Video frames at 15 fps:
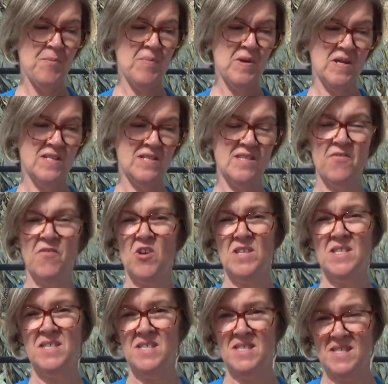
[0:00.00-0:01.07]
But
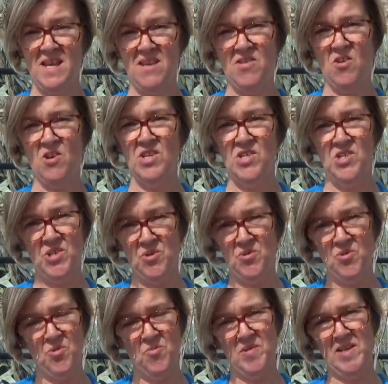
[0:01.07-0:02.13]
suffice to say that I do
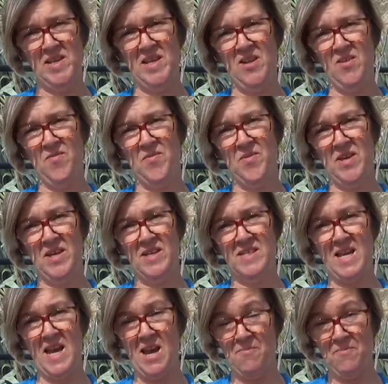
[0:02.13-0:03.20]
not believe
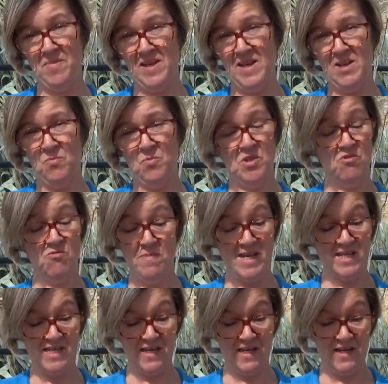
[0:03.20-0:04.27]
that Anne Boleyn was
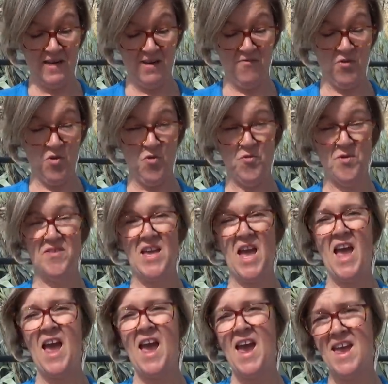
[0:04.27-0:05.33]
romantically involved with
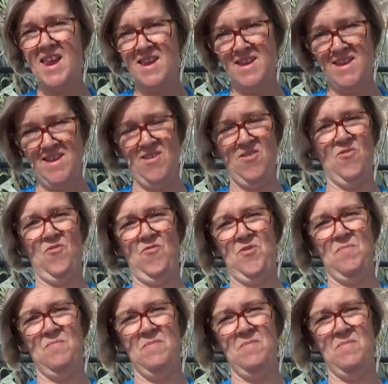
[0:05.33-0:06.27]
any of the